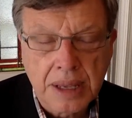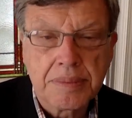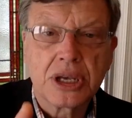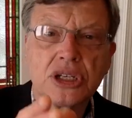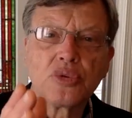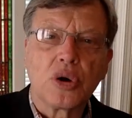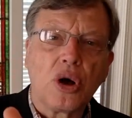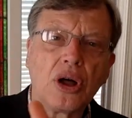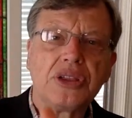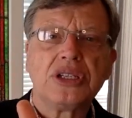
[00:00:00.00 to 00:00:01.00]
Because what
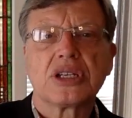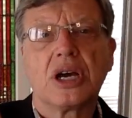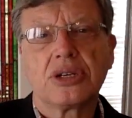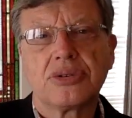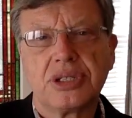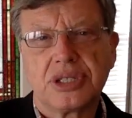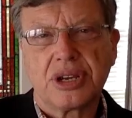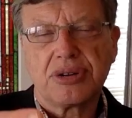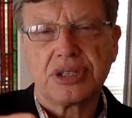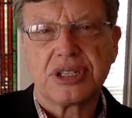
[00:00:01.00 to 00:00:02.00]
all these countries
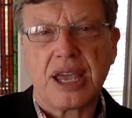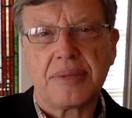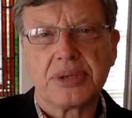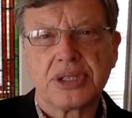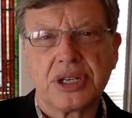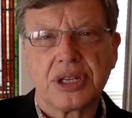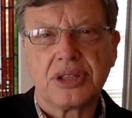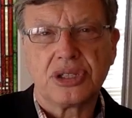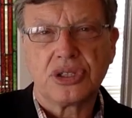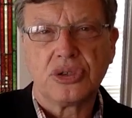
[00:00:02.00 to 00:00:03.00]
that are
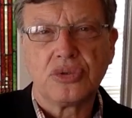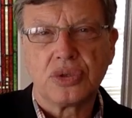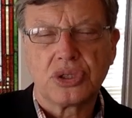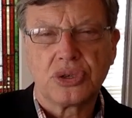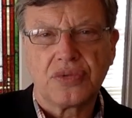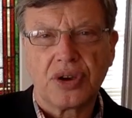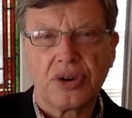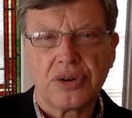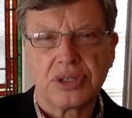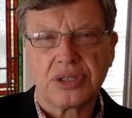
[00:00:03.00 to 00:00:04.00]
establishing this new reserve
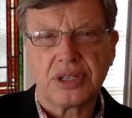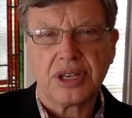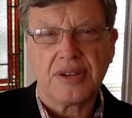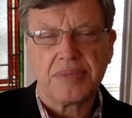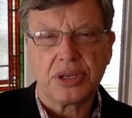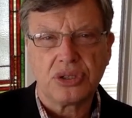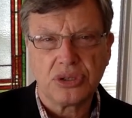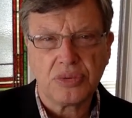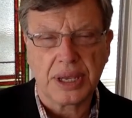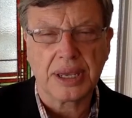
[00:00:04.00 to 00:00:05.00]
currency have been
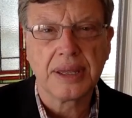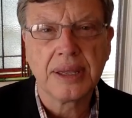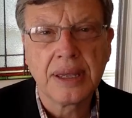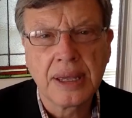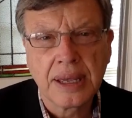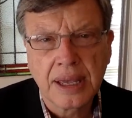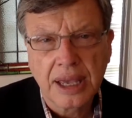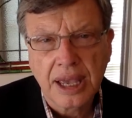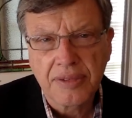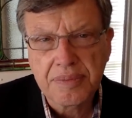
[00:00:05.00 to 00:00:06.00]
doing
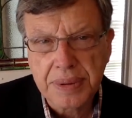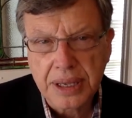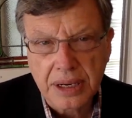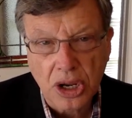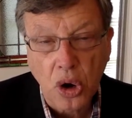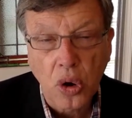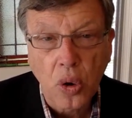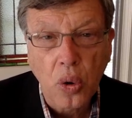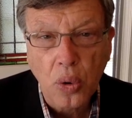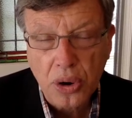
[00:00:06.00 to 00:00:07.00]
have been
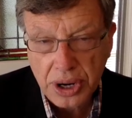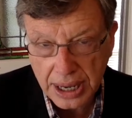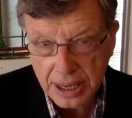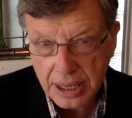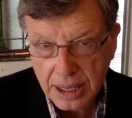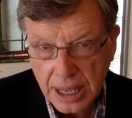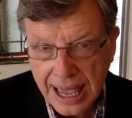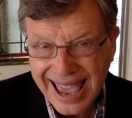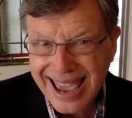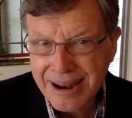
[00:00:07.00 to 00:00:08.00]
hoarding
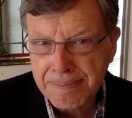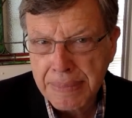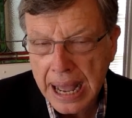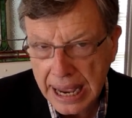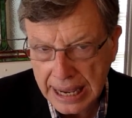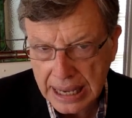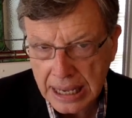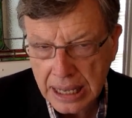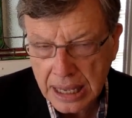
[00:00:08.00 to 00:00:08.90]
and buying